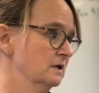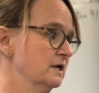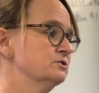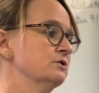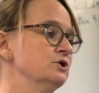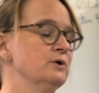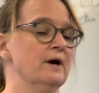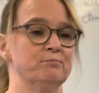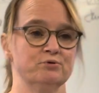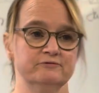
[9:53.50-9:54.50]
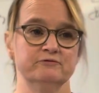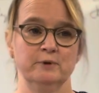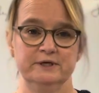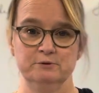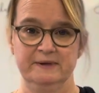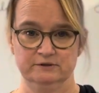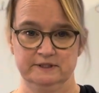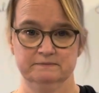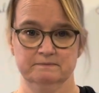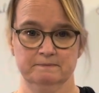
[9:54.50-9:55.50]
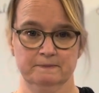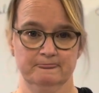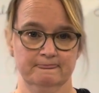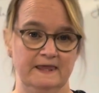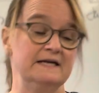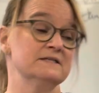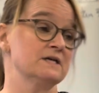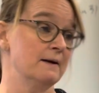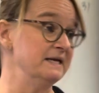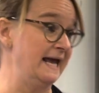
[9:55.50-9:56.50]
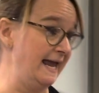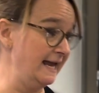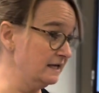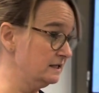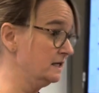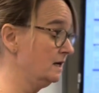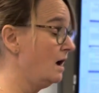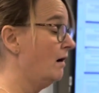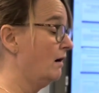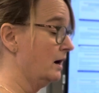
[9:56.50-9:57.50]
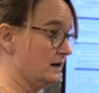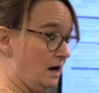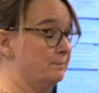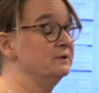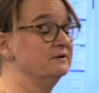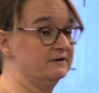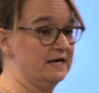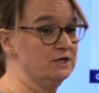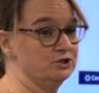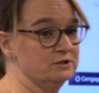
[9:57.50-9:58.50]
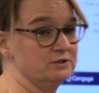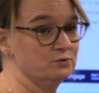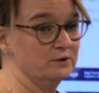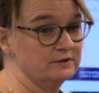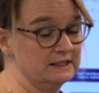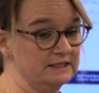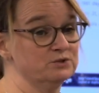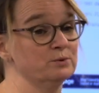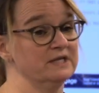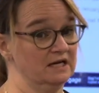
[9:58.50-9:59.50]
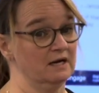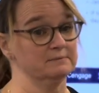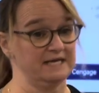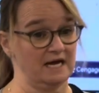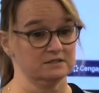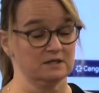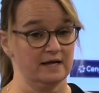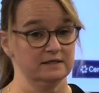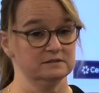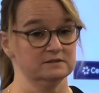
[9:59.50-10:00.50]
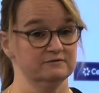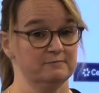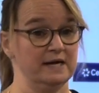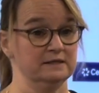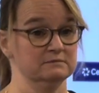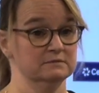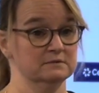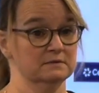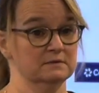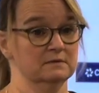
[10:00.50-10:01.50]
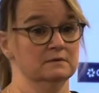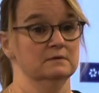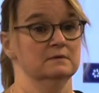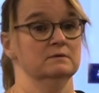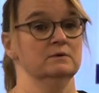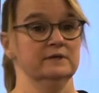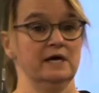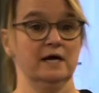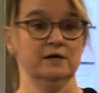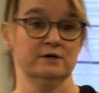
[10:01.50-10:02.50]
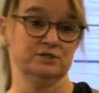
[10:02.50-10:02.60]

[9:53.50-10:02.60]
so that you have proof of when you mailed it. That has come in handy on a couple of occasions with, at least with income tax clients of mine. where the IRS